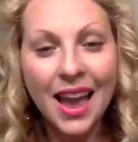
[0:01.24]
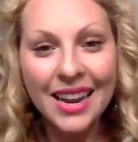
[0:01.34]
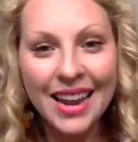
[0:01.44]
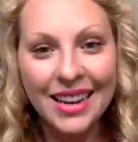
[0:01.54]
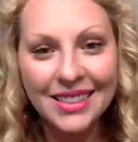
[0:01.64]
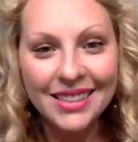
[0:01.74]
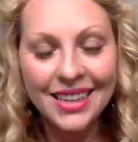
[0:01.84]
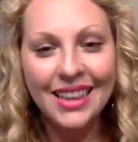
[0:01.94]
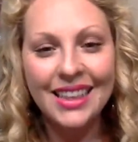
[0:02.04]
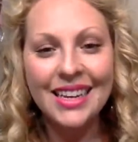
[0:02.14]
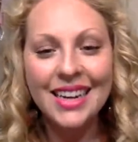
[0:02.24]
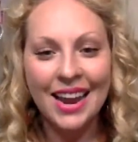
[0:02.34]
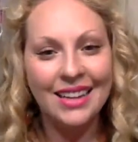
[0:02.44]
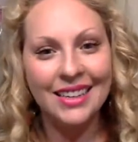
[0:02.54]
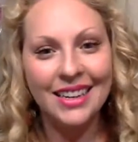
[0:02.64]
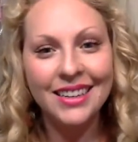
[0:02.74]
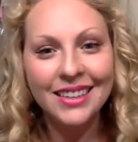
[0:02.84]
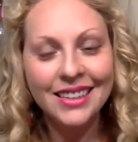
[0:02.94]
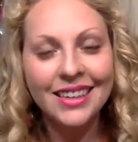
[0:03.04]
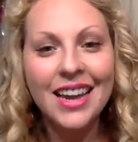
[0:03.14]
Hi guys, Alita Allen
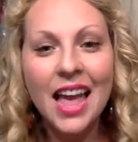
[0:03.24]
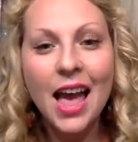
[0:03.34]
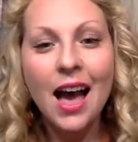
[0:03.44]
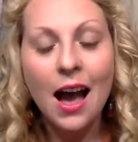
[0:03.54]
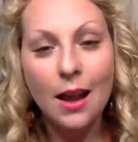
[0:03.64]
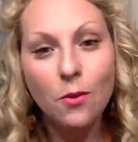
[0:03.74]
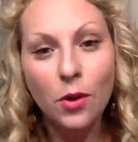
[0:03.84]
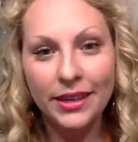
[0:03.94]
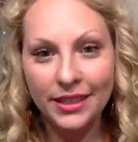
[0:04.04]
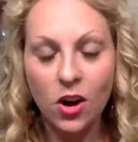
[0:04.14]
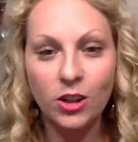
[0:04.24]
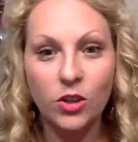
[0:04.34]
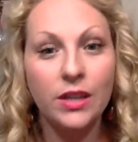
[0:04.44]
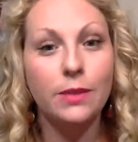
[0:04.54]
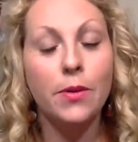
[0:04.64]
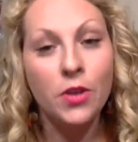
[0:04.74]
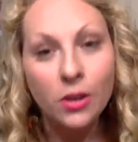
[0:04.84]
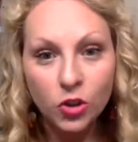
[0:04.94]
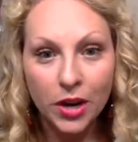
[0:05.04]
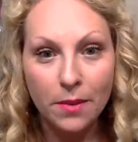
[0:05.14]
here. I wanted to talk to you guys about your
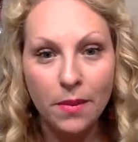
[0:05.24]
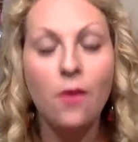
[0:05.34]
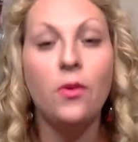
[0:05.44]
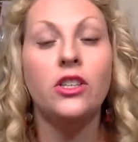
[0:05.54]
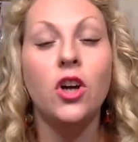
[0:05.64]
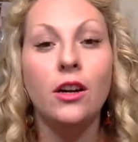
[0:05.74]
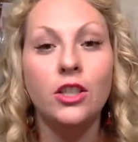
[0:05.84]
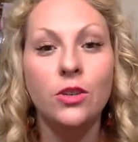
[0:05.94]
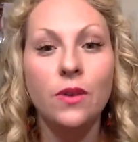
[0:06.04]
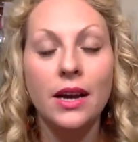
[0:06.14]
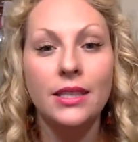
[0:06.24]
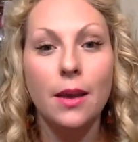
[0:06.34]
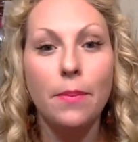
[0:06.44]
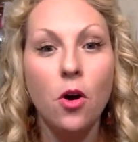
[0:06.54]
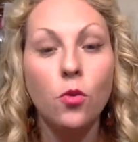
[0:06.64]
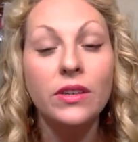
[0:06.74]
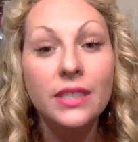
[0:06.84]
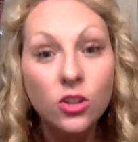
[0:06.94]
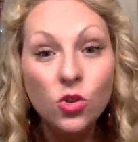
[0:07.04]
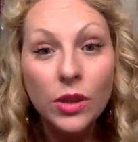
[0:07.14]
dream. I want to talk to you guys about
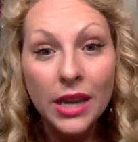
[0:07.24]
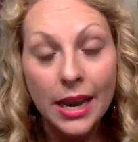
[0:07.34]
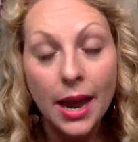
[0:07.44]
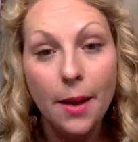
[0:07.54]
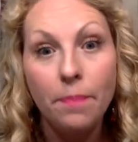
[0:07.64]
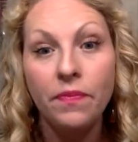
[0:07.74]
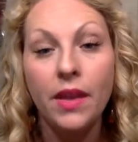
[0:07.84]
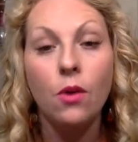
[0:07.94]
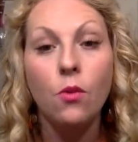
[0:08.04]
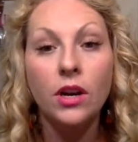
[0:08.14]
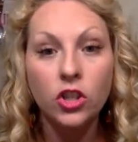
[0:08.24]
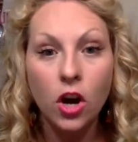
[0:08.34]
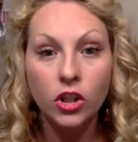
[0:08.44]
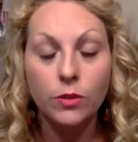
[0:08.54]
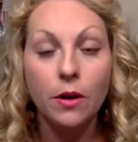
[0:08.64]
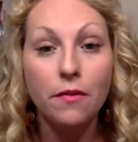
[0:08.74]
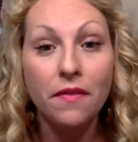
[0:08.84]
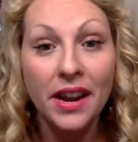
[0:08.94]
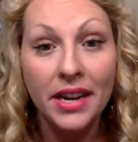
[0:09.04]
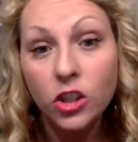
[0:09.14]
residual income, and I want to talk to you about
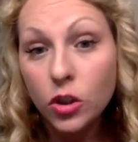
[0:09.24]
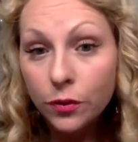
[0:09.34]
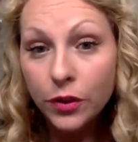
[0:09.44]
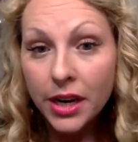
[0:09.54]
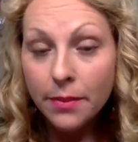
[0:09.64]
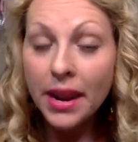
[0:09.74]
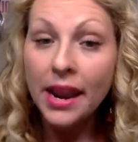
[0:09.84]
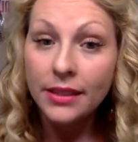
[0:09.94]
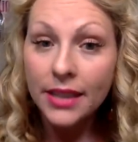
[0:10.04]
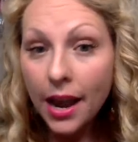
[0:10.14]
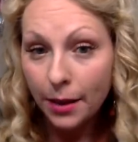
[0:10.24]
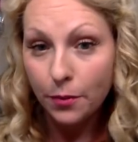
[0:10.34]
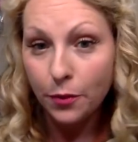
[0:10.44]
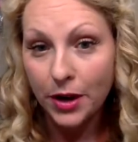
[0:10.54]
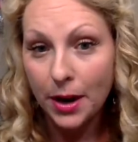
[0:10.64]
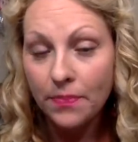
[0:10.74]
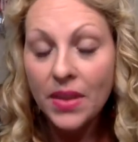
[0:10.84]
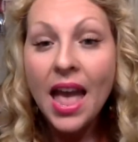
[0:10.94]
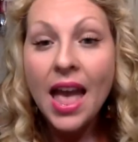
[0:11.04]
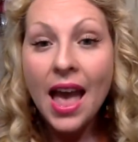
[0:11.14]
financial freedom and time freedom.
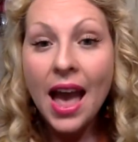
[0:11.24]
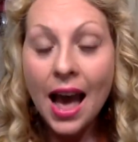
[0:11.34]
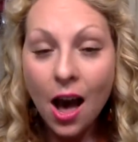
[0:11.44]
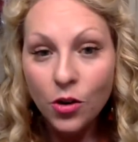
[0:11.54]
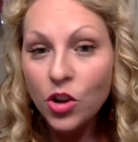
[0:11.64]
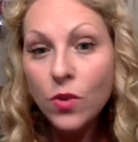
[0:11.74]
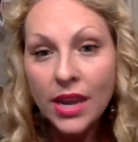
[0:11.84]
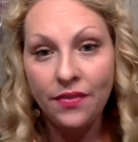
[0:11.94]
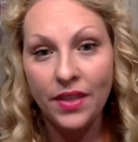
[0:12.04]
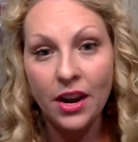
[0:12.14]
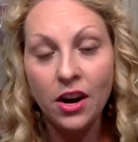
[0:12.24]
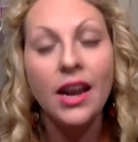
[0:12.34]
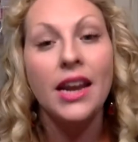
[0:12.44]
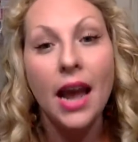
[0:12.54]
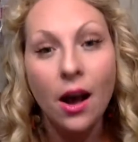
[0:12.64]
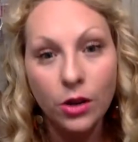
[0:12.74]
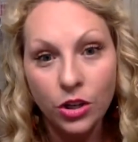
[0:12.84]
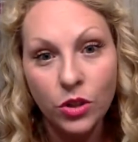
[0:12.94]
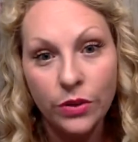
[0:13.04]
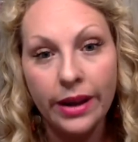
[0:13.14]
How do you get there and how do you
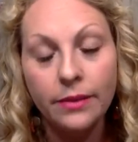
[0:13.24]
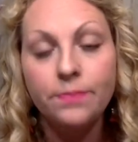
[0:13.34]
do it?